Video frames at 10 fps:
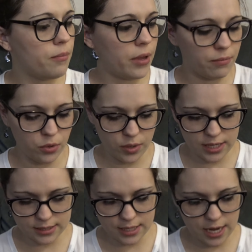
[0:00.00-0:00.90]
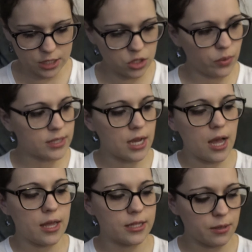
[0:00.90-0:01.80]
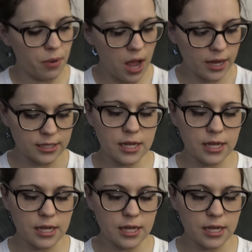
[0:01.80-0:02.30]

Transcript: bamboo inside so it's got it's a pocket